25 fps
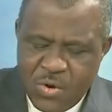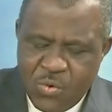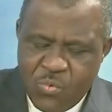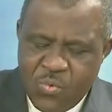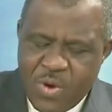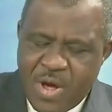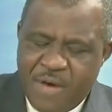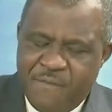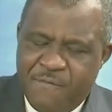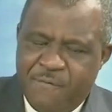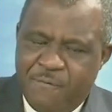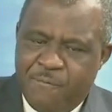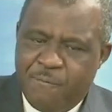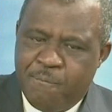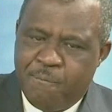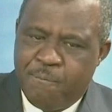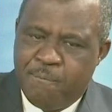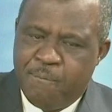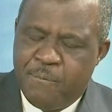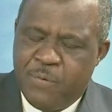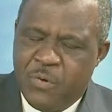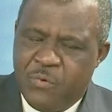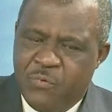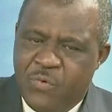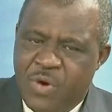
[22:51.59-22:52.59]
We
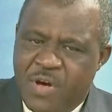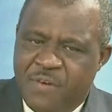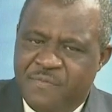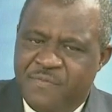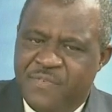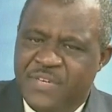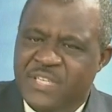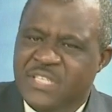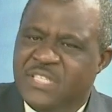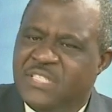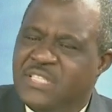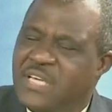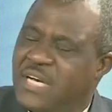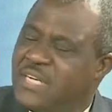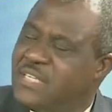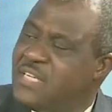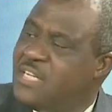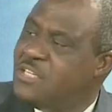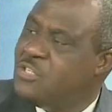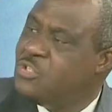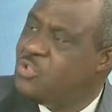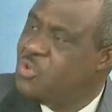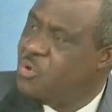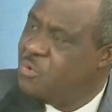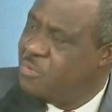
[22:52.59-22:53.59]
have
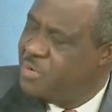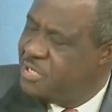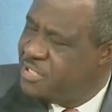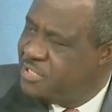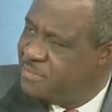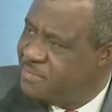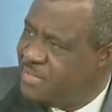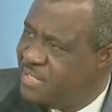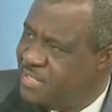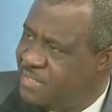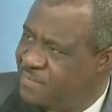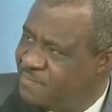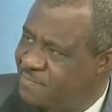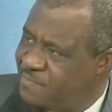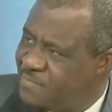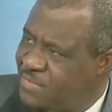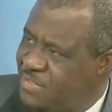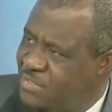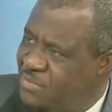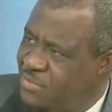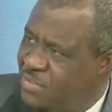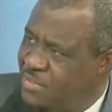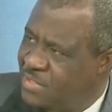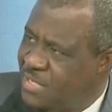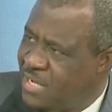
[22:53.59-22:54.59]
injected so much money
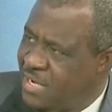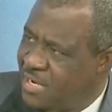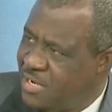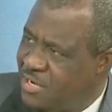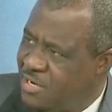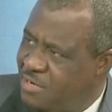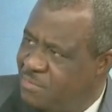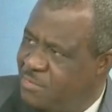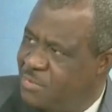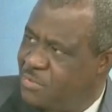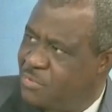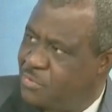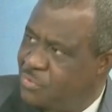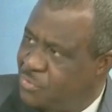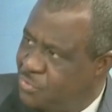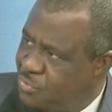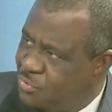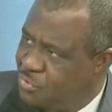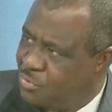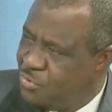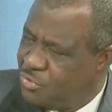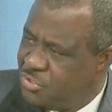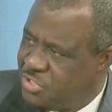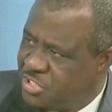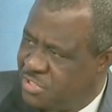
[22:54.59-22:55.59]
into the economy
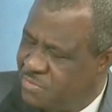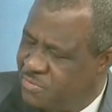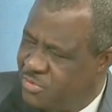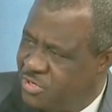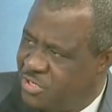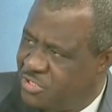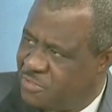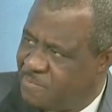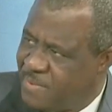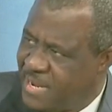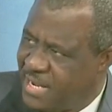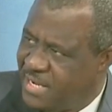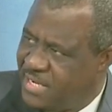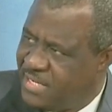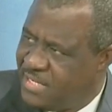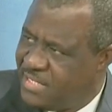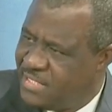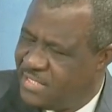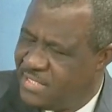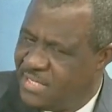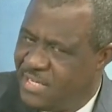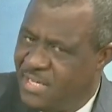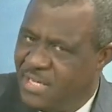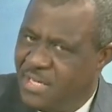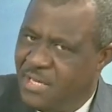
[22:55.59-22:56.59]
through those stimulus
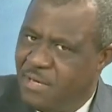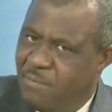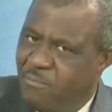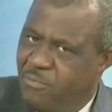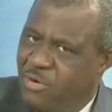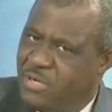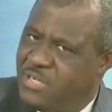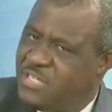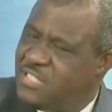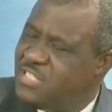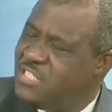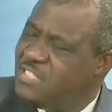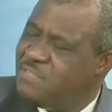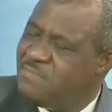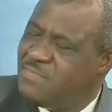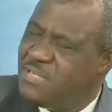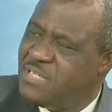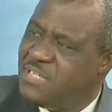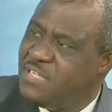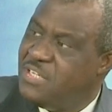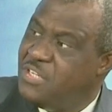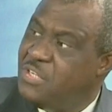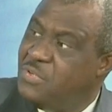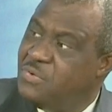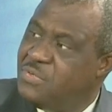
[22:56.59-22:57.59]
packages, but this is
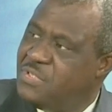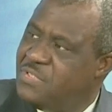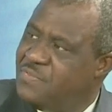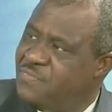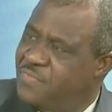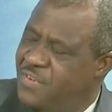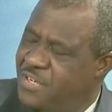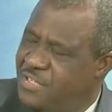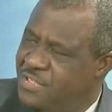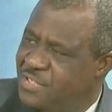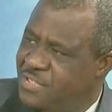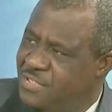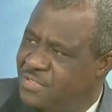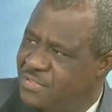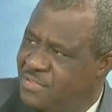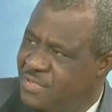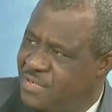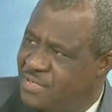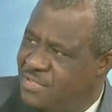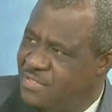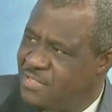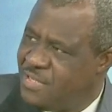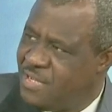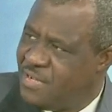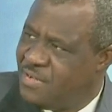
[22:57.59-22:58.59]
bringing huge inflation to
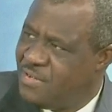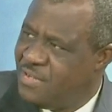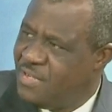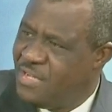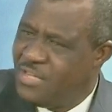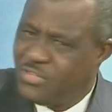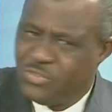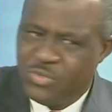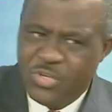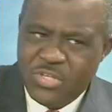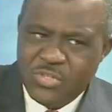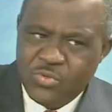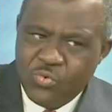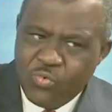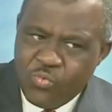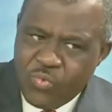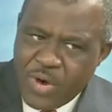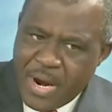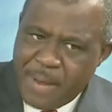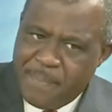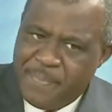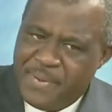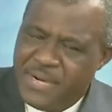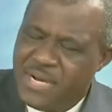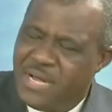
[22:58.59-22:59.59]
us now. So it's
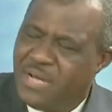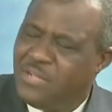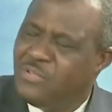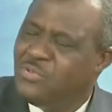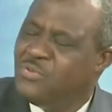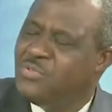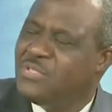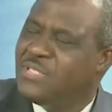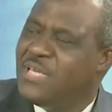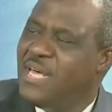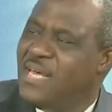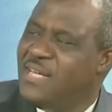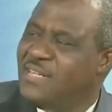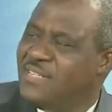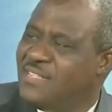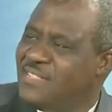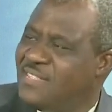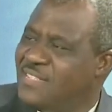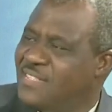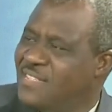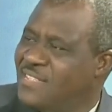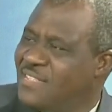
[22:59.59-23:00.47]
wiping out those gains.